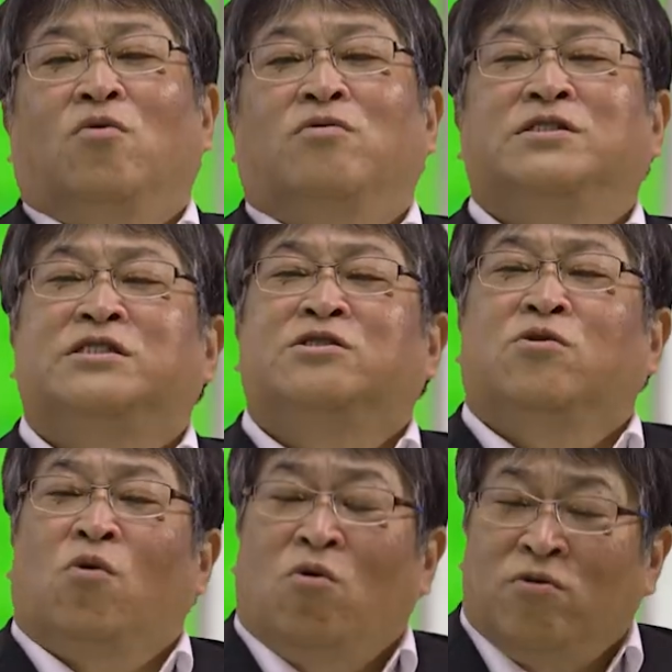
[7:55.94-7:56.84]

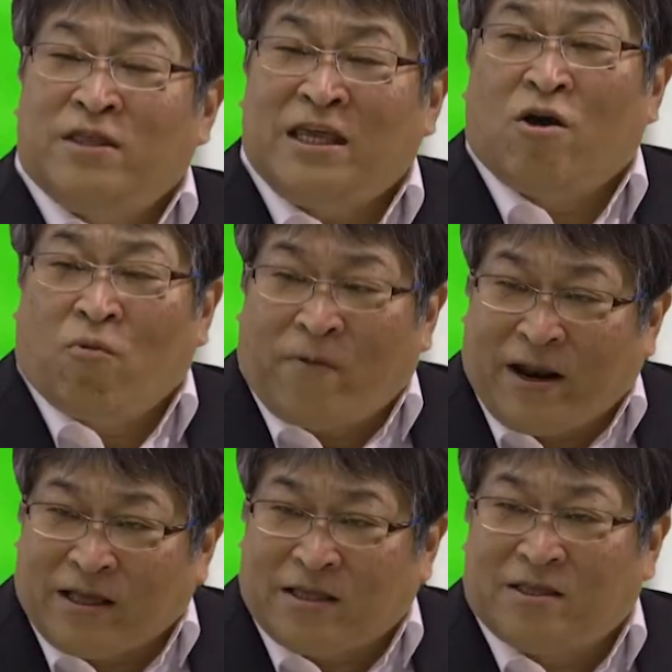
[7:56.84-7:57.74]
Fujitsu already
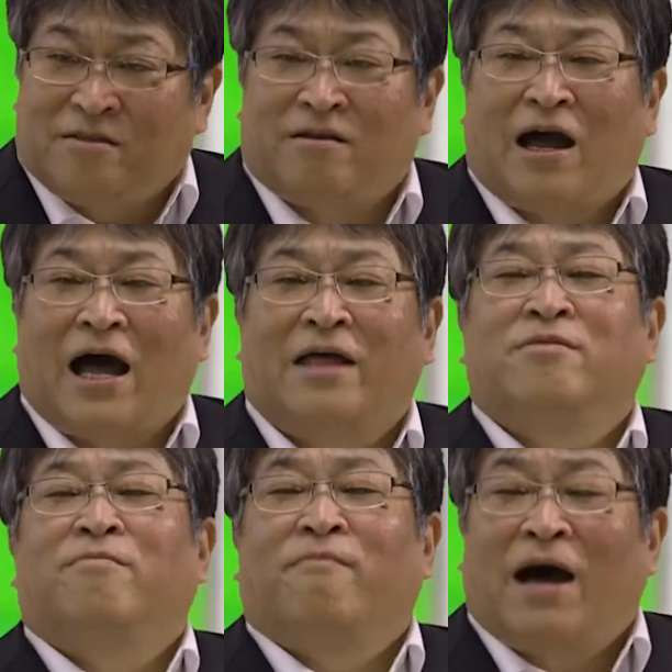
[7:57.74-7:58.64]
operated
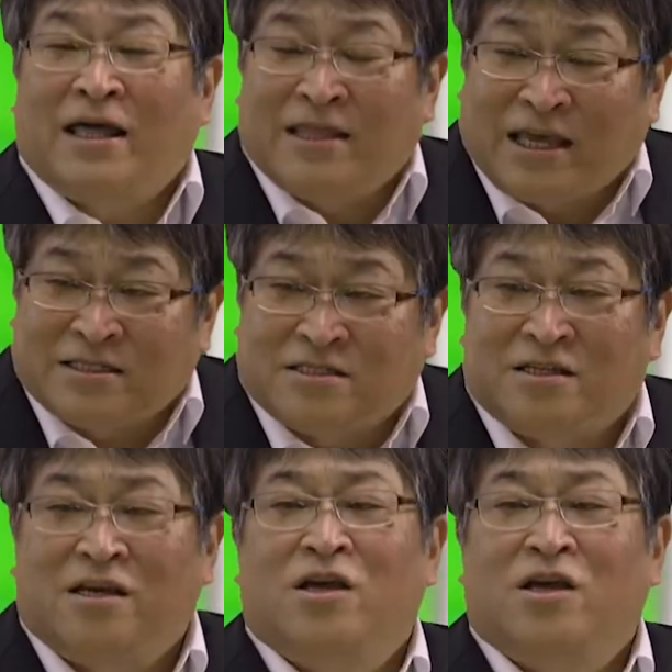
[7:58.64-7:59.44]
and managed